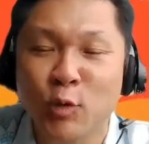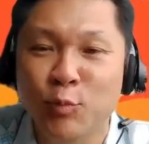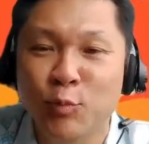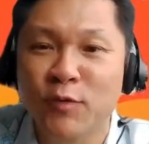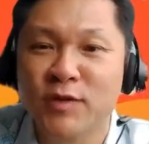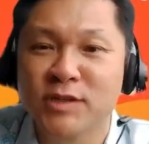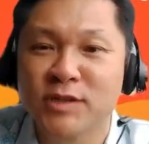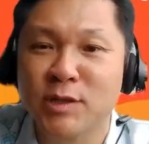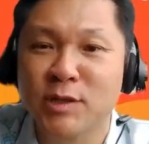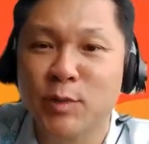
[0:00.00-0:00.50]

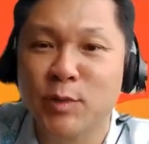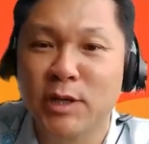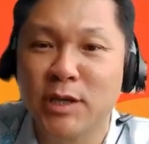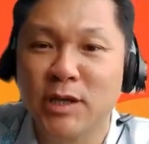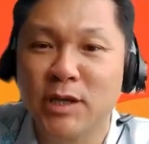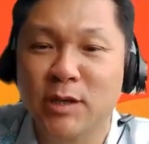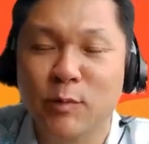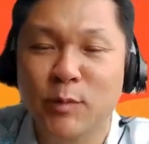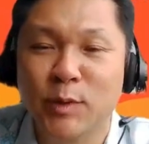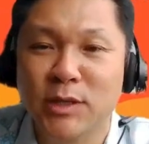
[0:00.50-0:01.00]
Previously
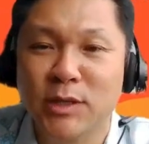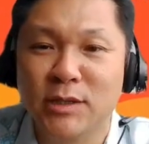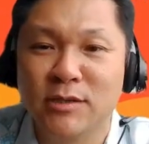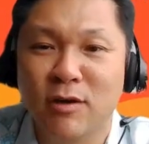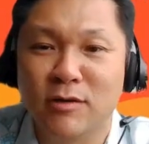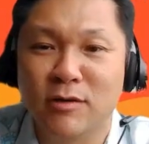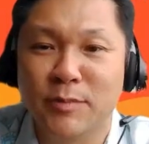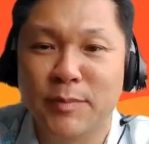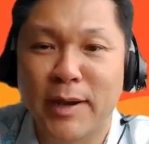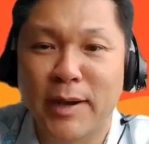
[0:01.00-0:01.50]
we
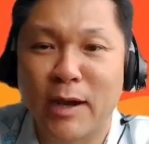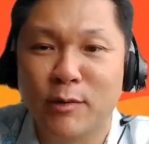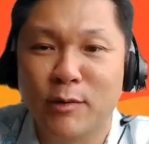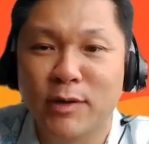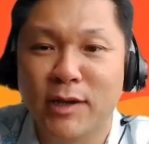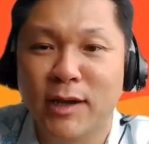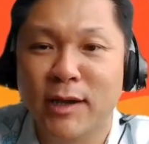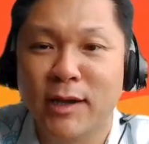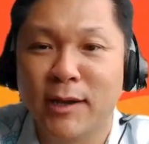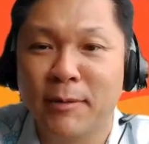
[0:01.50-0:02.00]
talked
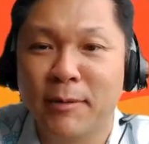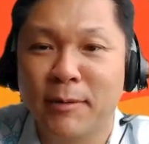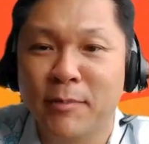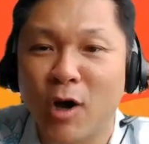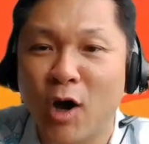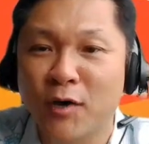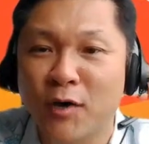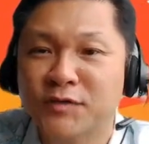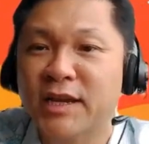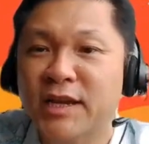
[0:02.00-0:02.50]
about
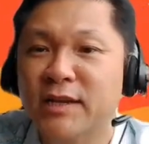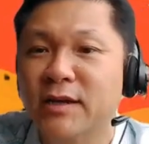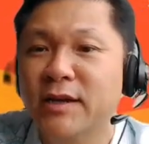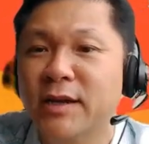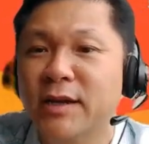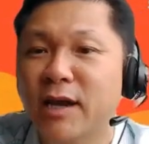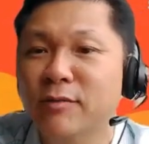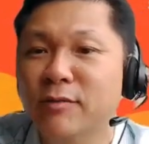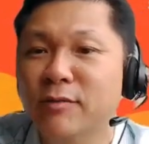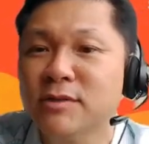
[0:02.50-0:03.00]
offset
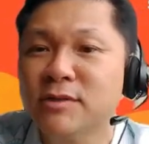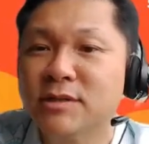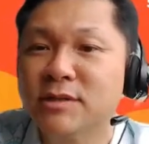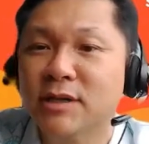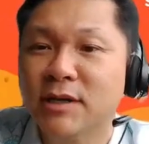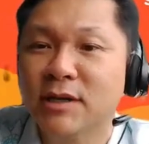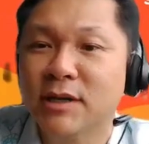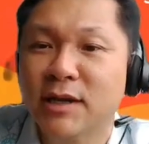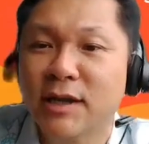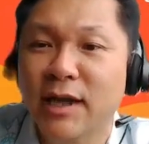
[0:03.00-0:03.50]
accounts
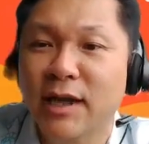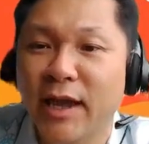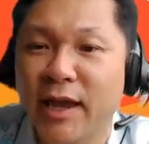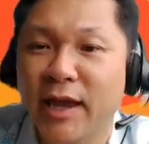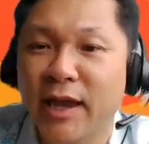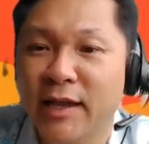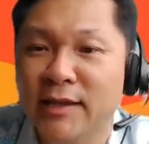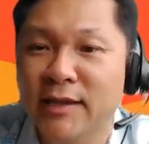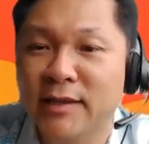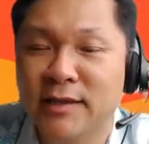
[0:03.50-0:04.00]

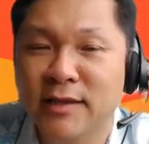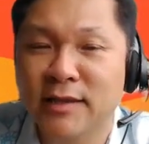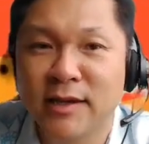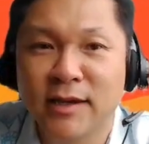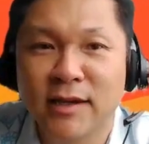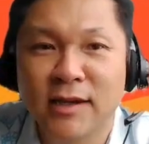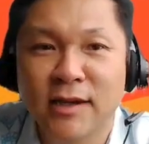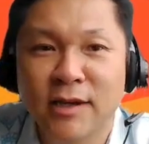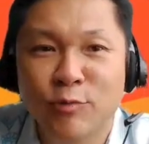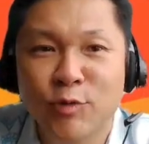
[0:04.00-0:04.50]
and
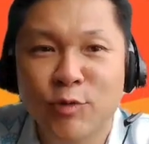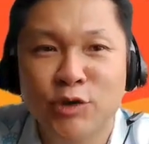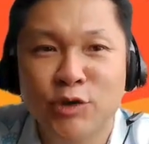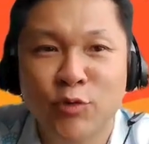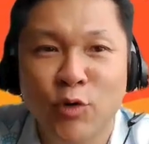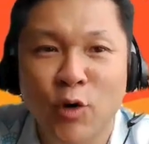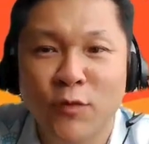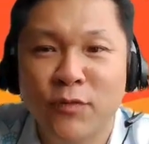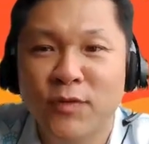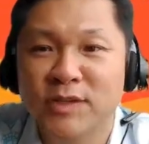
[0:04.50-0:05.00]

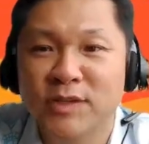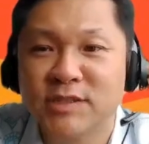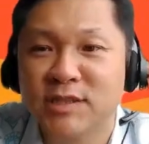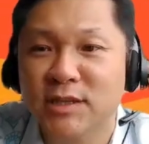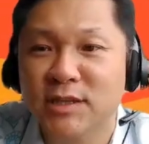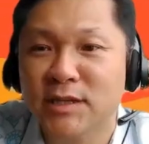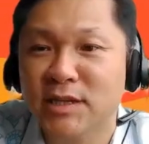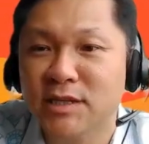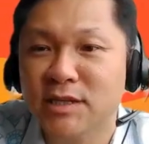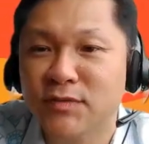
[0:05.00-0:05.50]
redraw
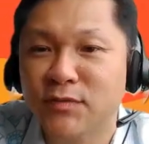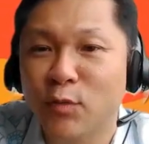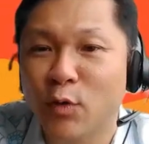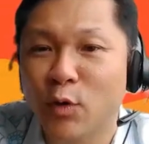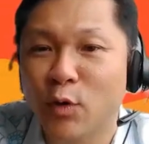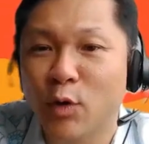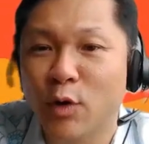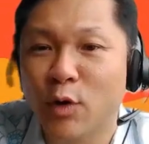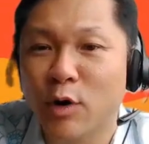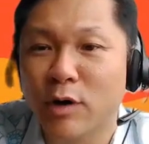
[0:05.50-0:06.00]
facilities
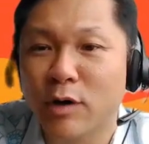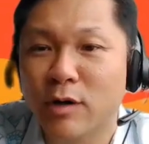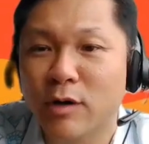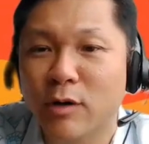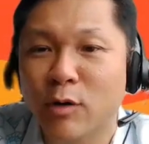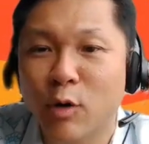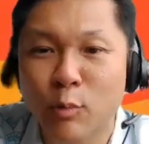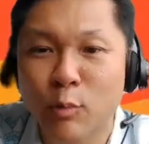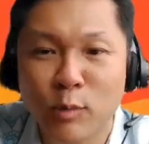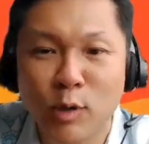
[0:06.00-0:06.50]
for
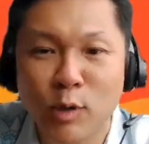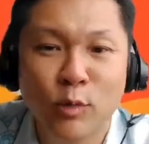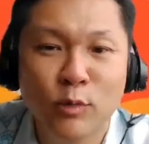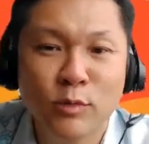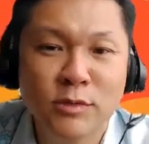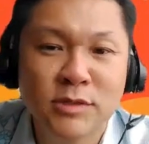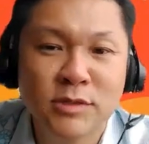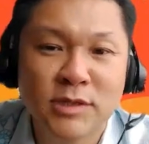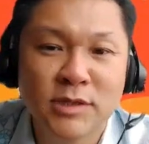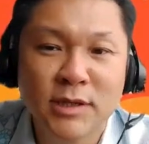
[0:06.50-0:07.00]
home
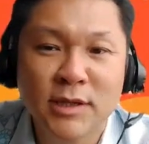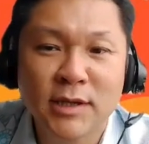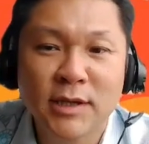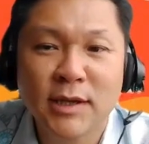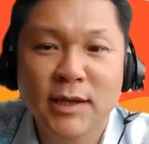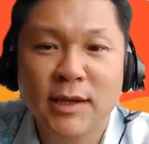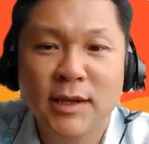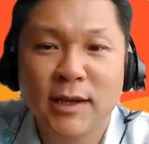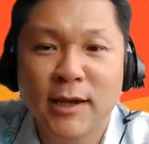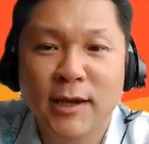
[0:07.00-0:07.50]
loans.
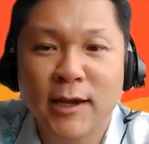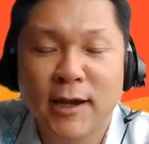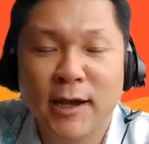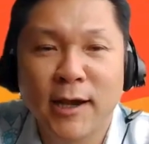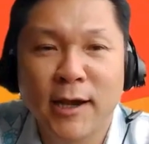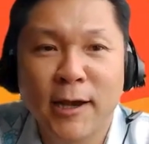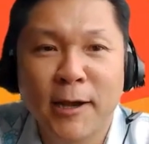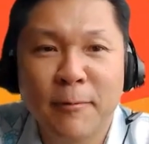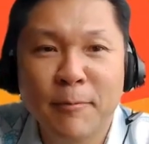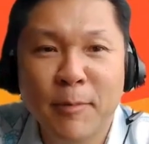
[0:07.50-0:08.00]

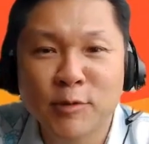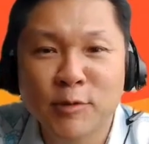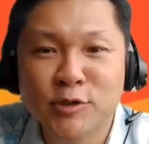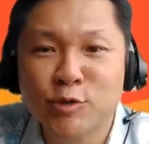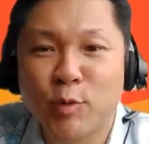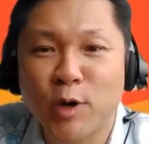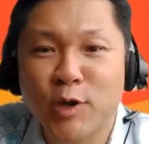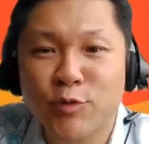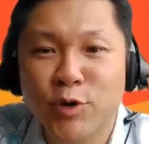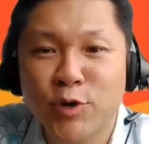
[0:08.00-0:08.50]
I was
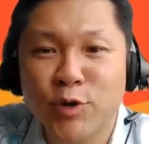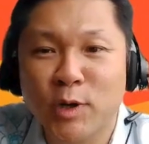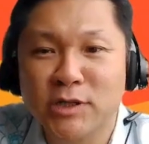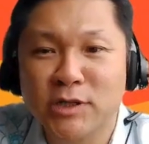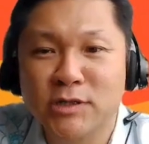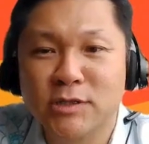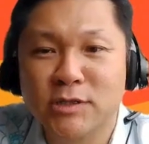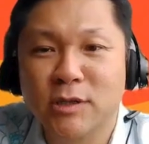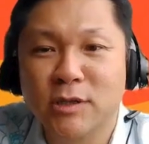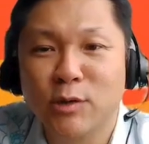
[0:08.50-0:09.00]
just wondering,
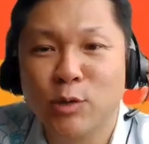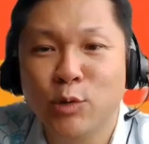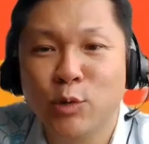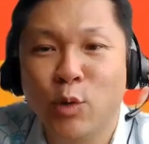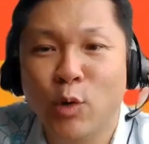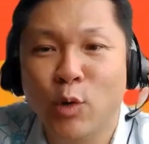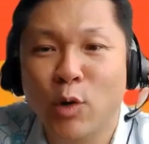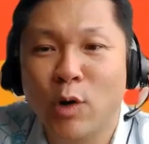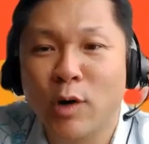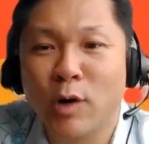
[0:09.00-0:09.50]
what's
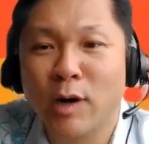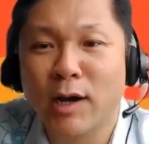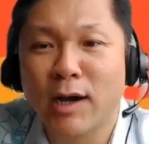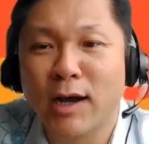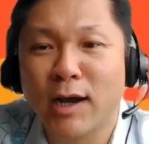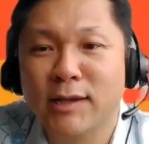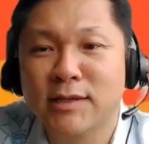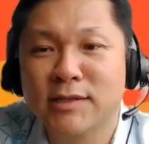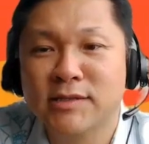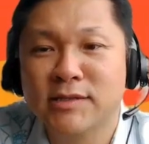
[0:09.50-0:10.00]
your
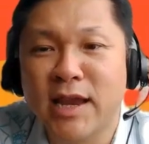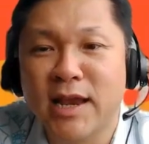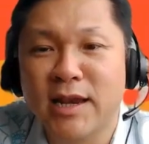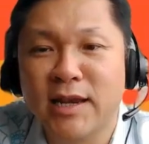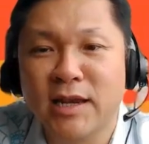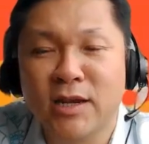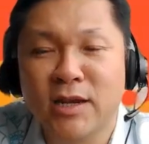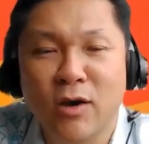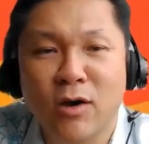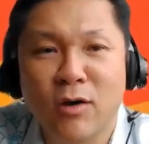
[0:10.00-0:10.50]

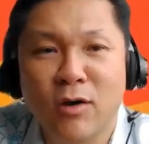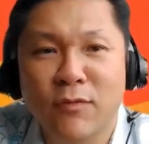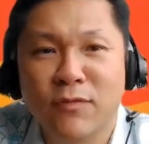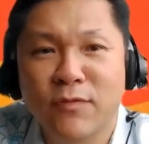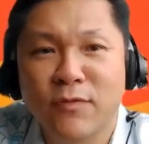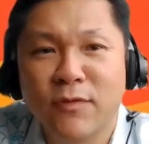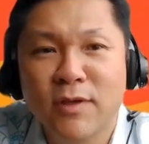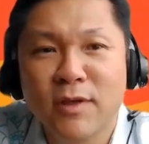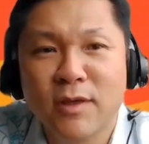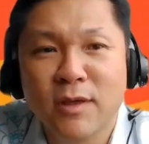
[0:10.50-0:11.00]
understanding
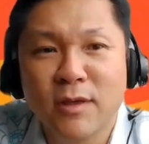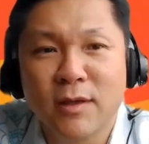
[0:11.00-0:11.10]
of